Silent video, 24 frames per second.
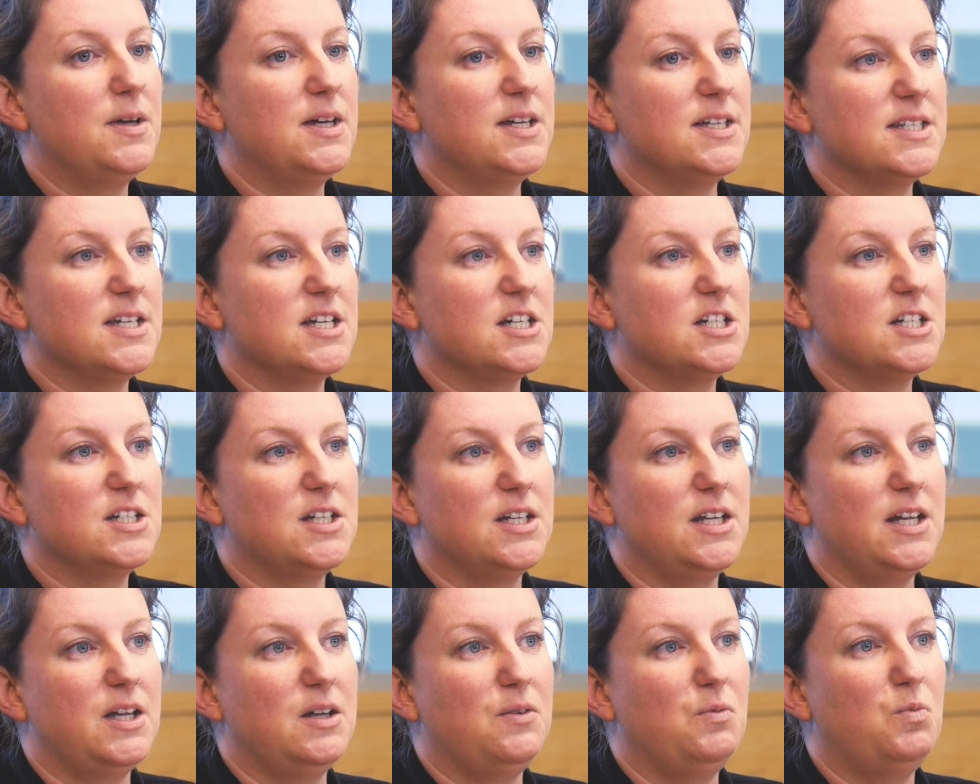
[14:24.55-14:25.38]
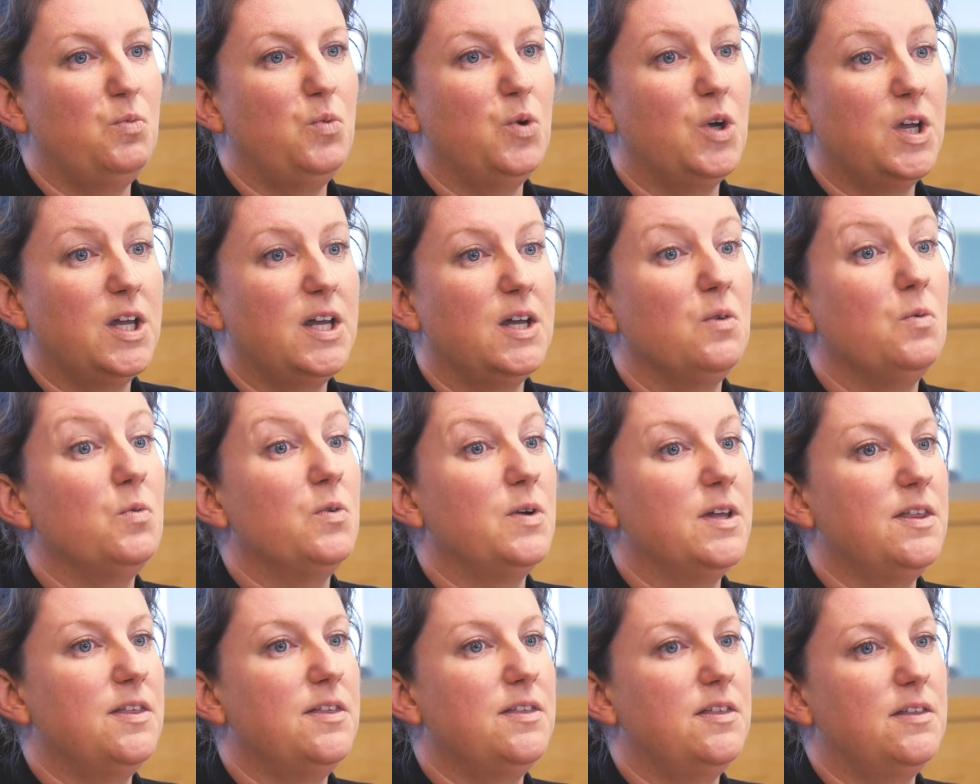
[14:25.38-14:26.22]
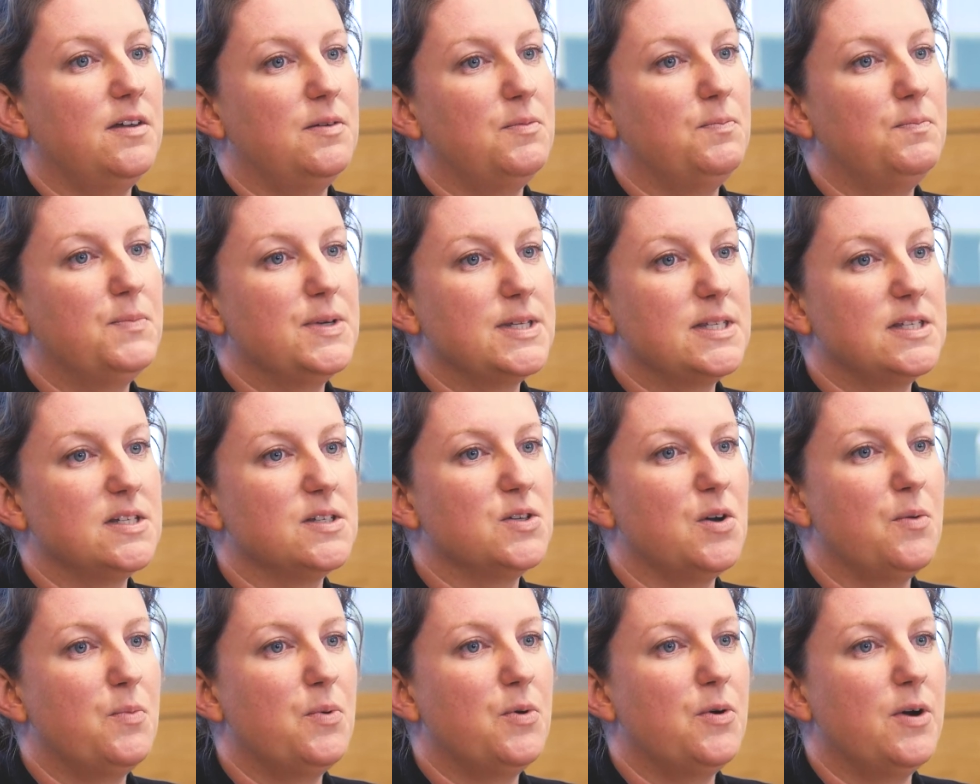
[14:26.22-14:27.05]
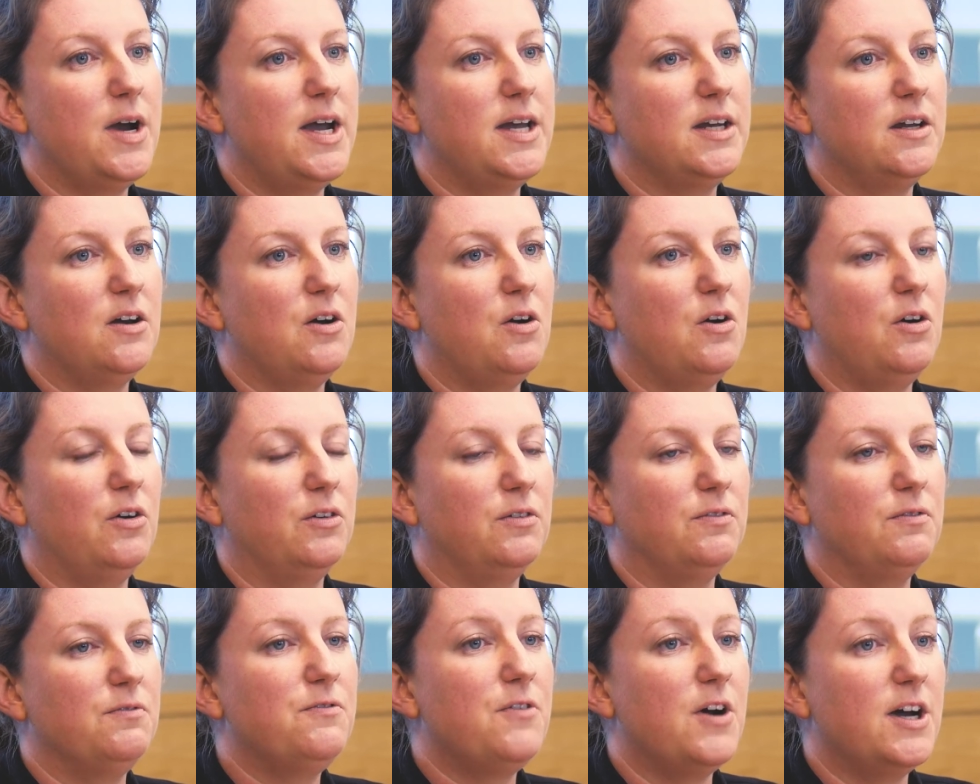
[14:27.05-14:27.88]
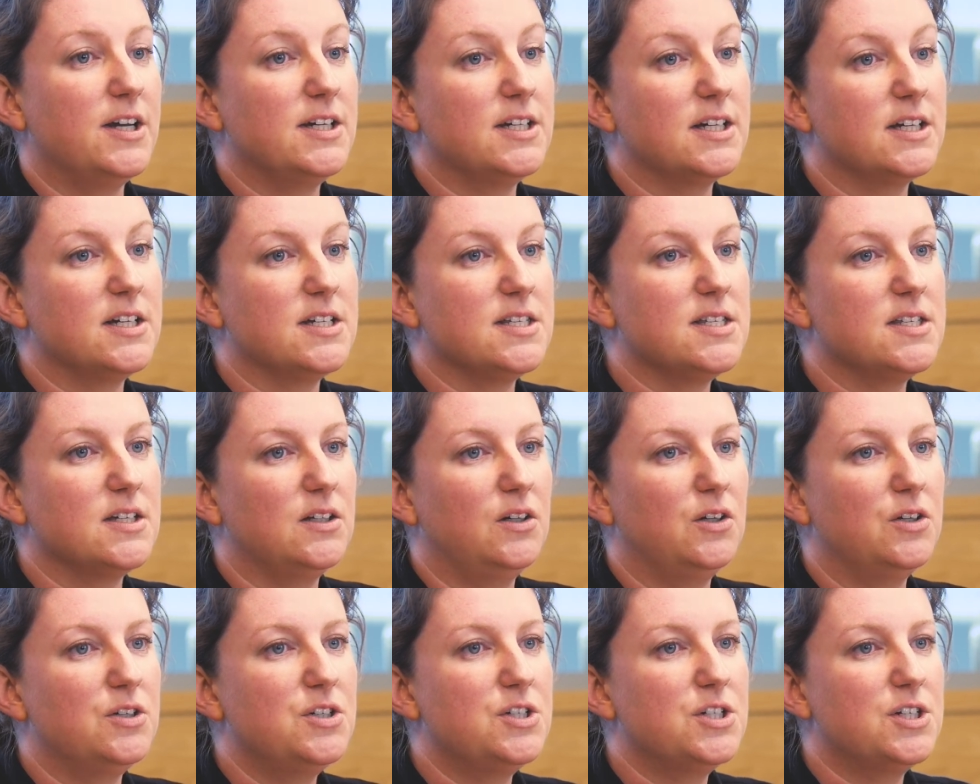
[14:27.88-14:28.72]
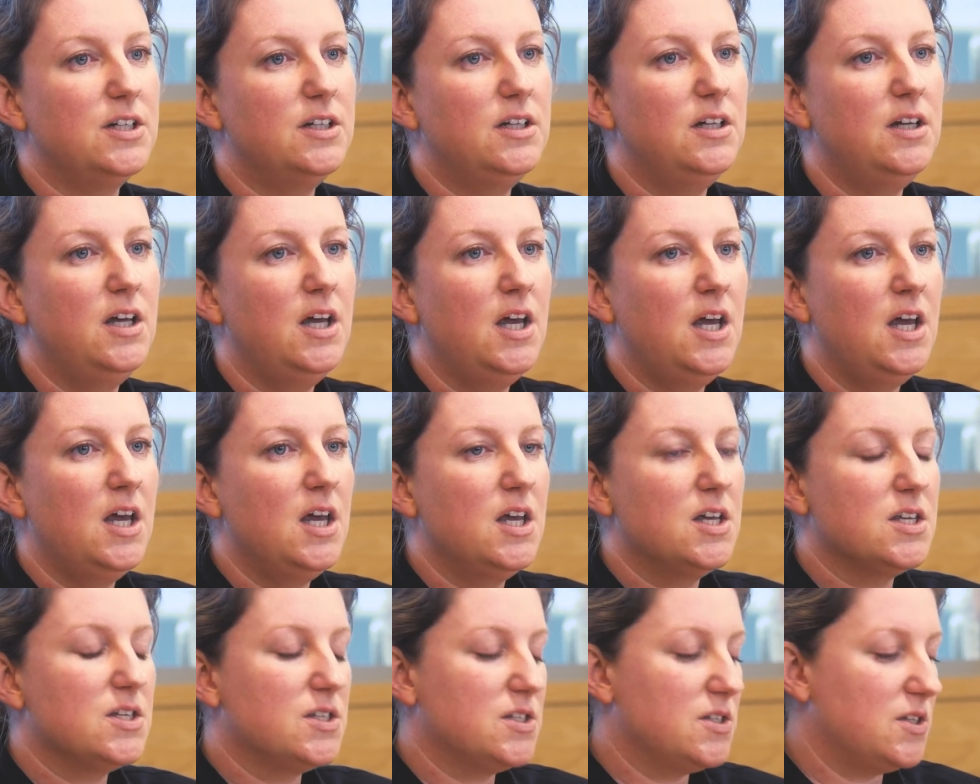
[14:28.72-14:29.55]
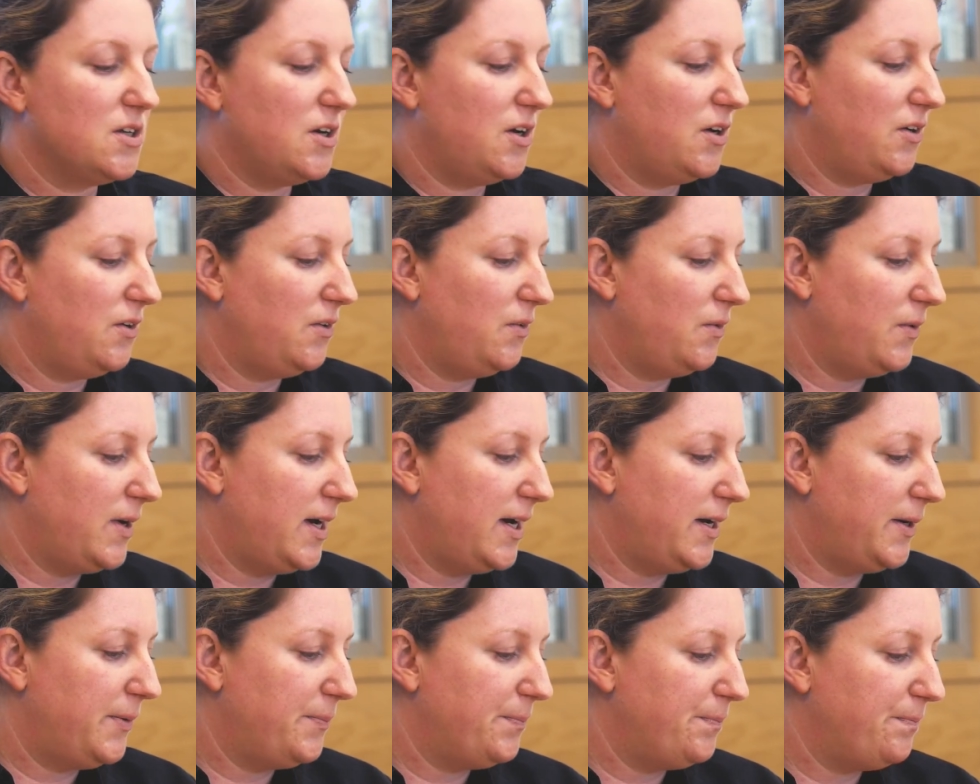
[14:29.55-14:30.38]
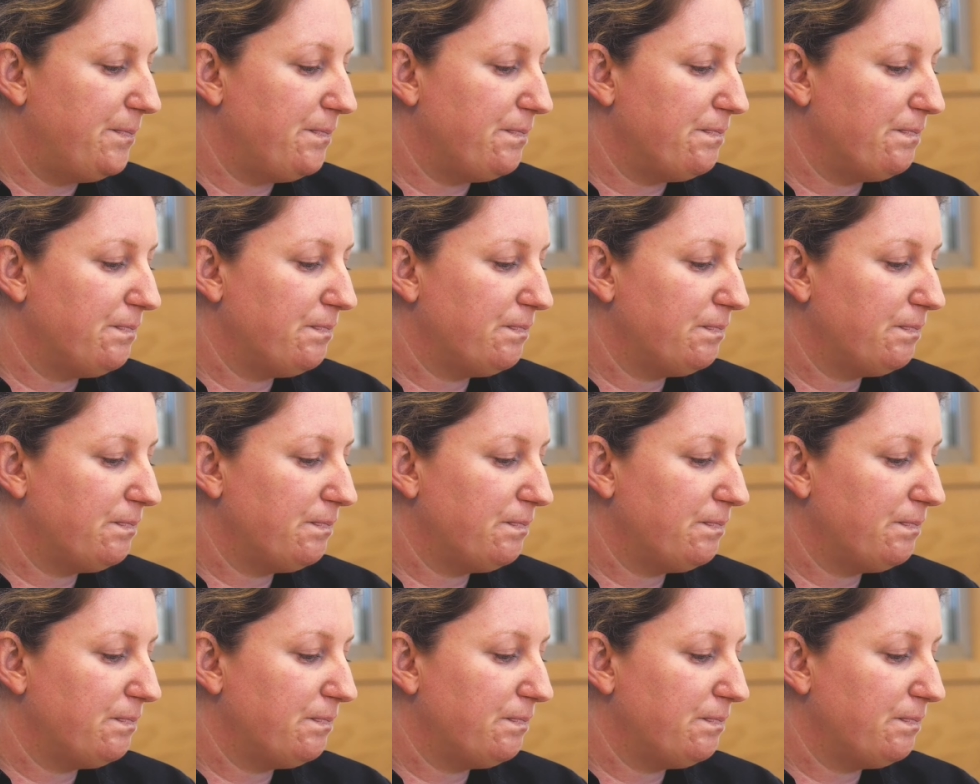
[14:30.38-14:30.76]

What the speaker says: it's actually working with the business operator on finding a solution. So